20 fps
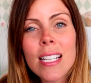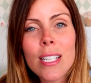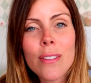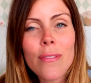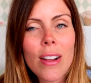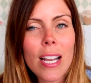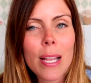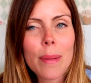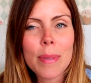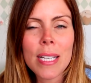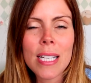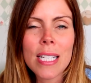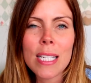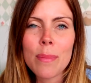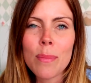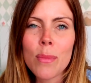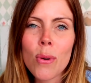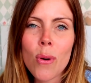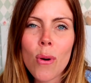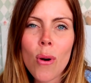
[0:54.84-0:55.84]
developed into
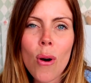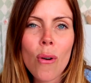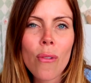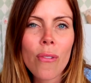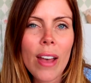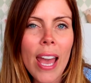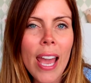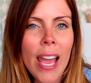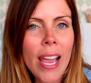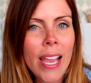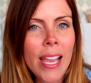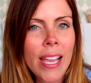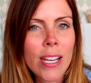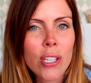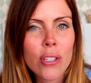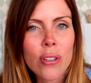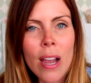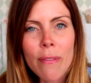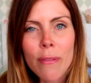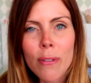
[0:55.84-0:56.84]
more of a
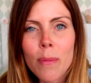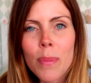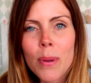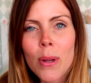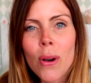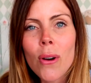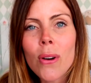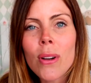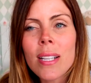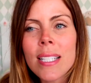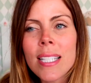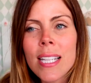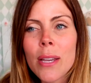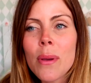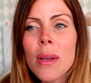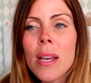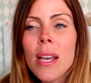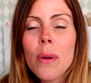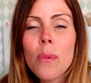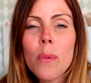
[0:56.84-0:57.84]
travel blog. So
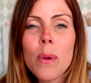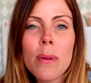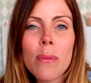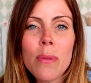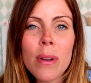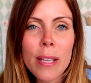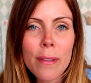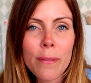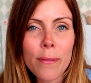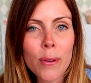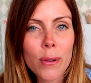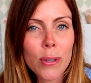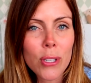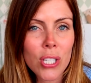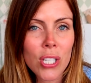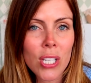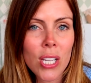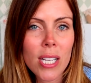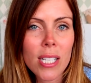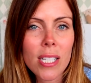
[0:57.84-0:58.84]
we're really
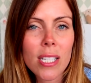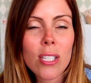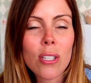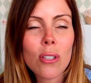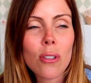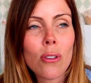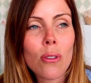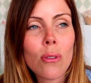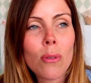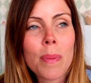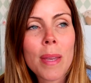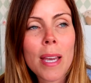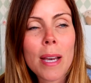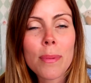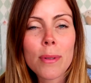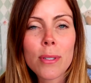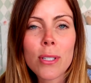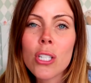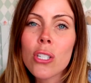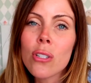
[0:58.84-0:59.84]
fortunate to be
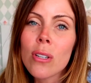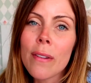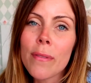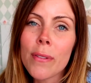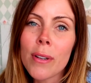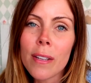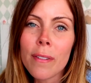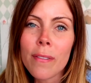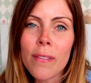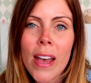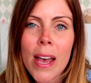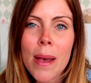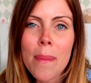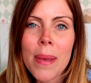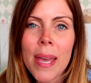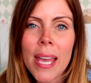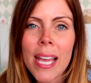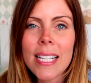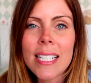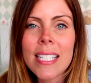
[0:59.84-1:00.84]
able to travel a fair
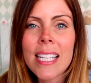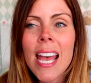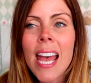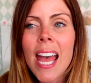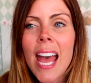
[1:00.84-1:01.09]
bit,